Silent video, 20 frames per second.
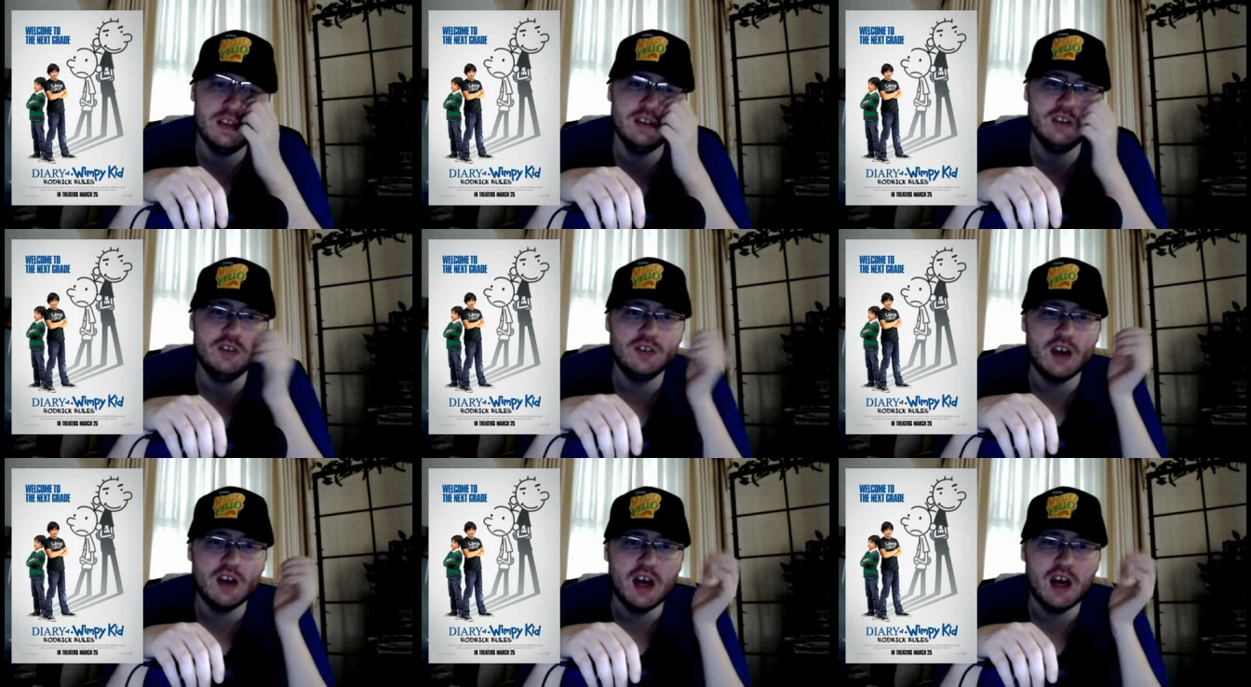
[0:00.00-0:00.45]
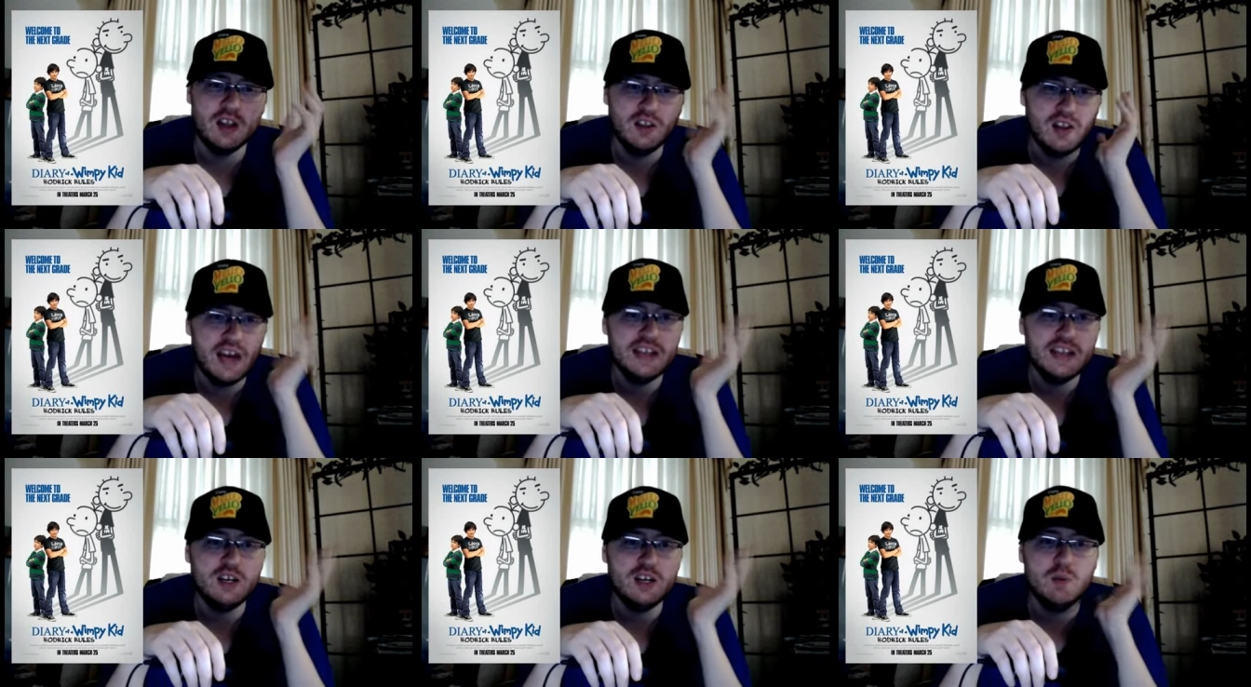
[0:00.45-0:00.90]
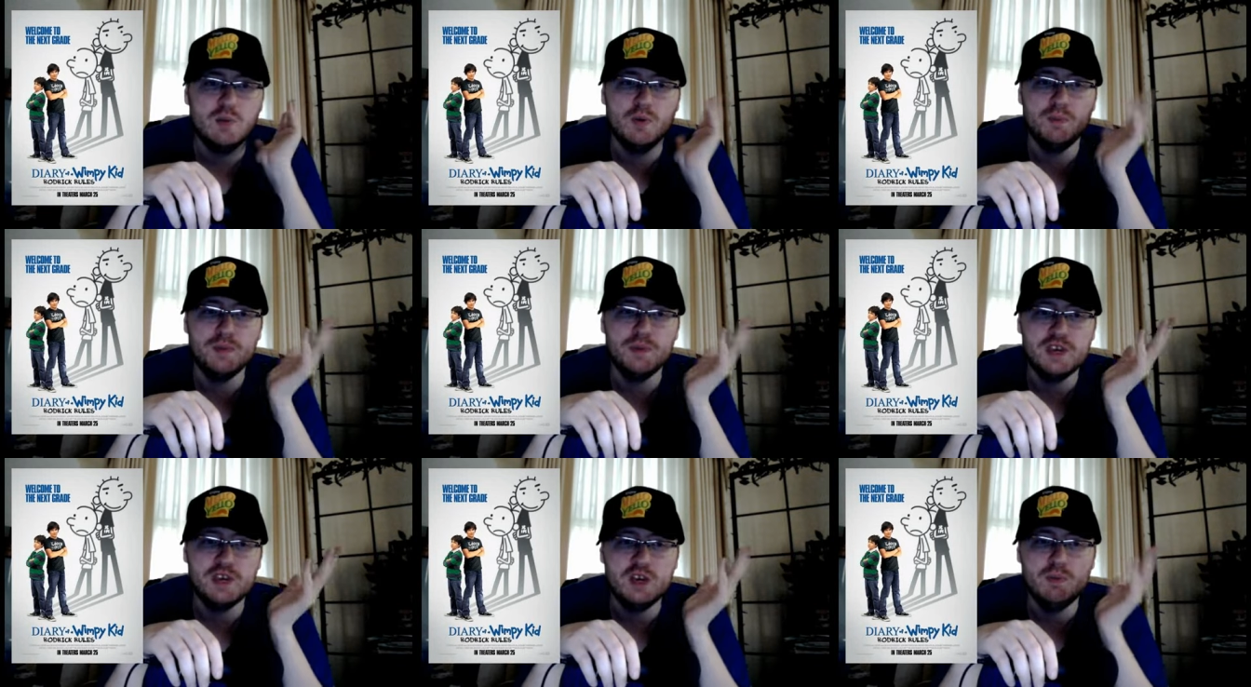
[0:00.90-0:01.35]
Just unlikable
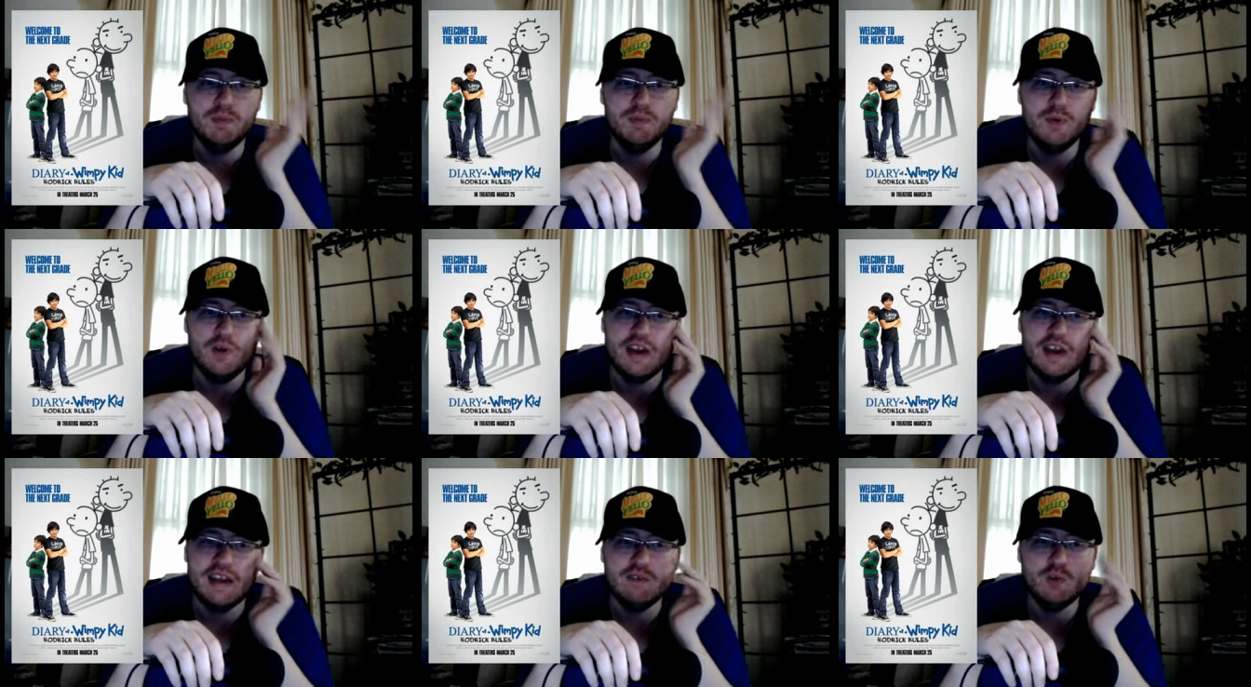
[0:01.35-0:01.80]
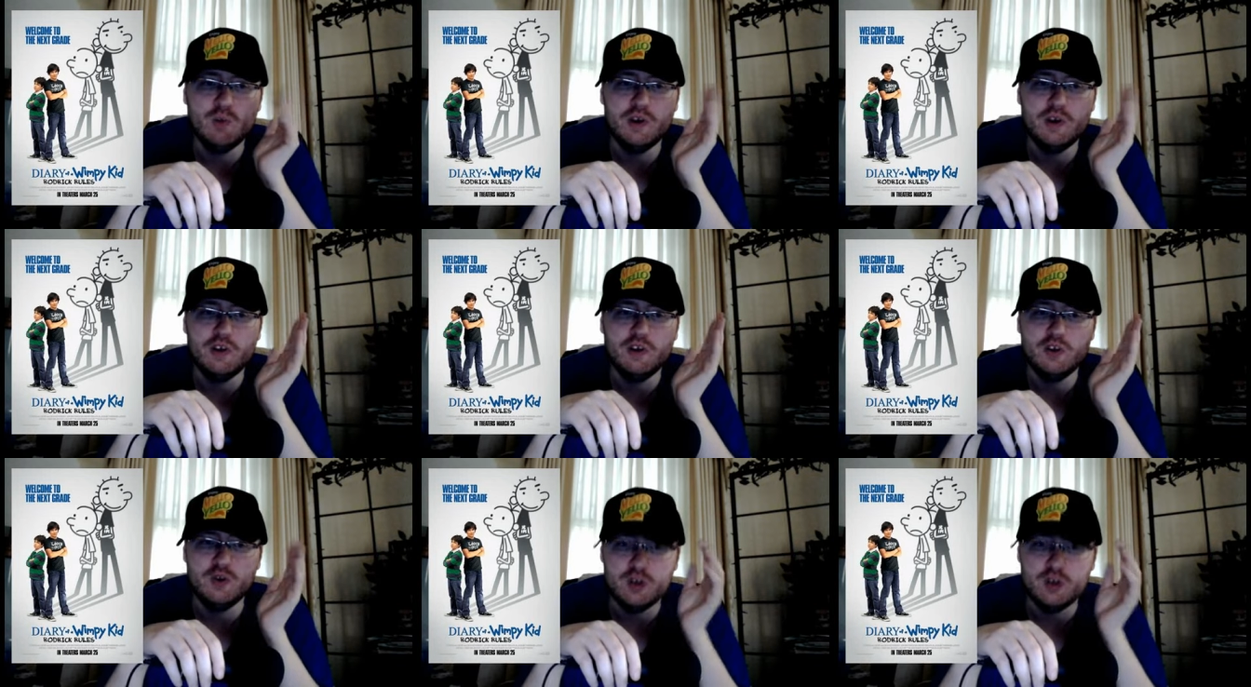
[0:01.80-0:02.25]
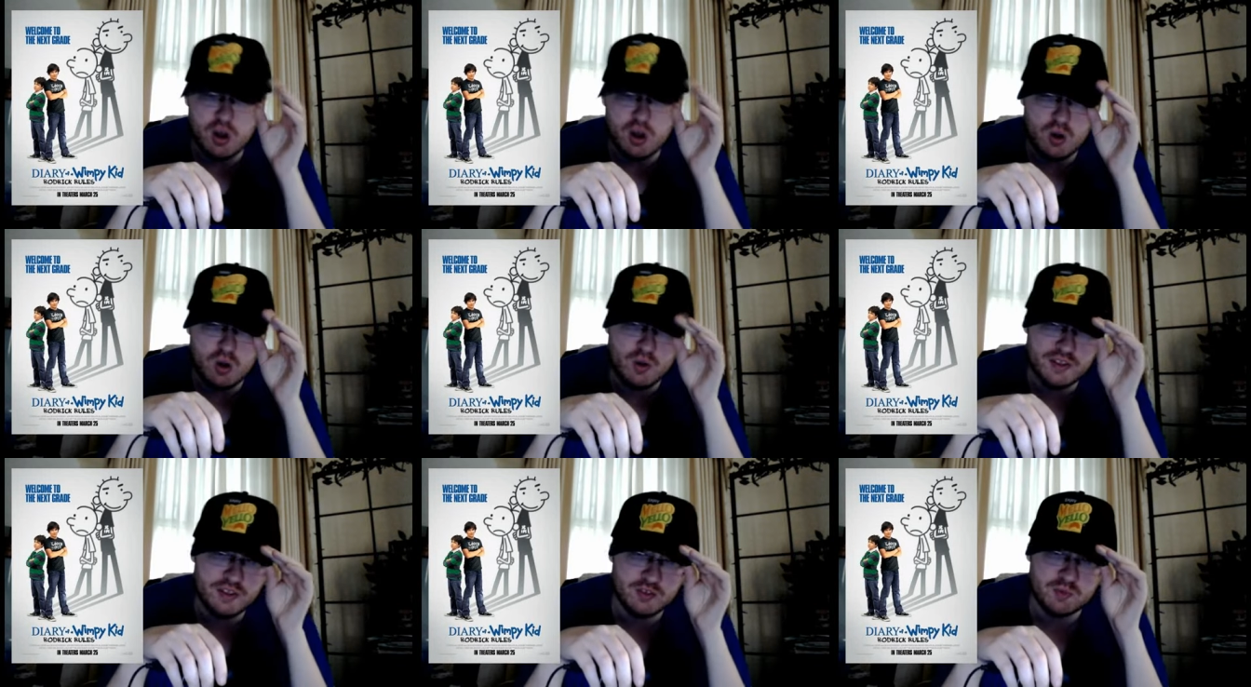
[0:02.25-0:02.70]
people everywhere you
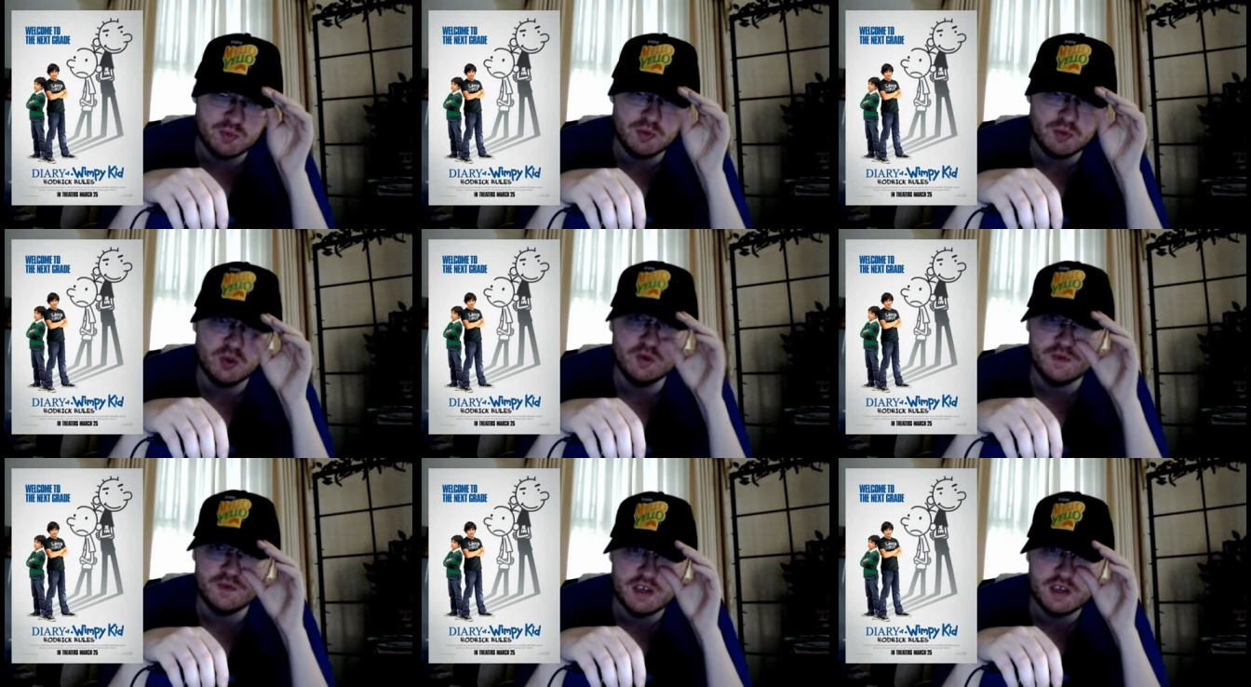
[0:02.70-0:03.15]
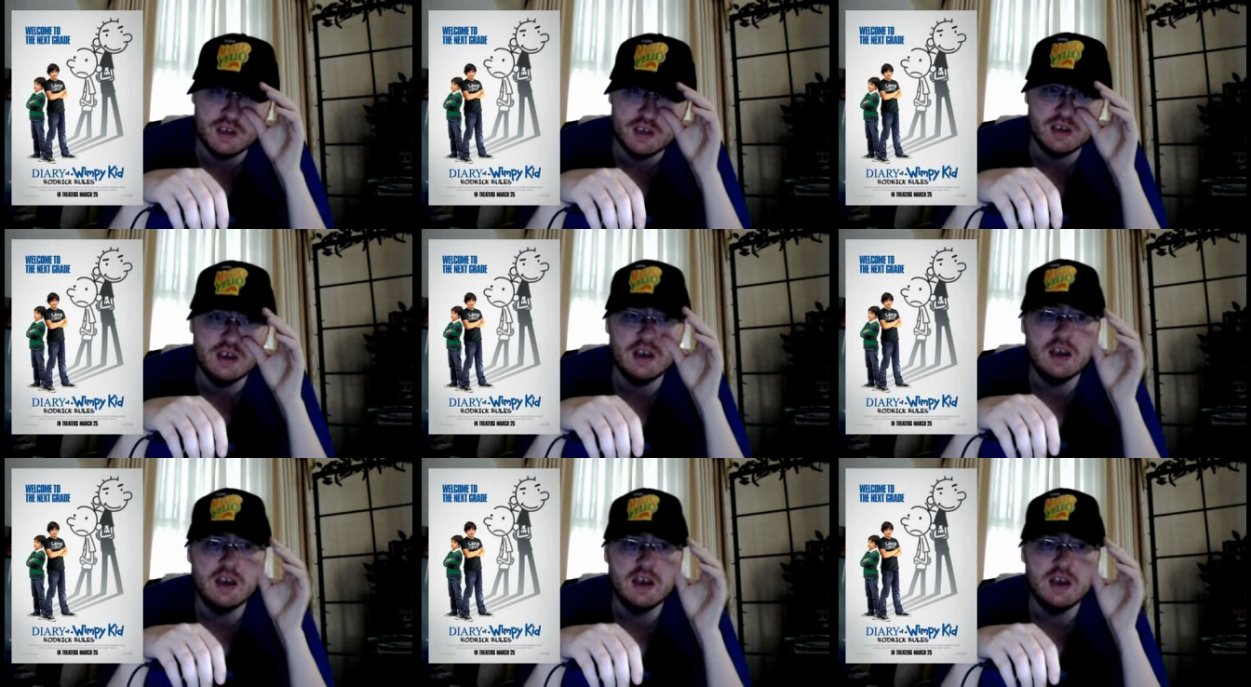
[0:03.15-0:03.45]
go in this movie.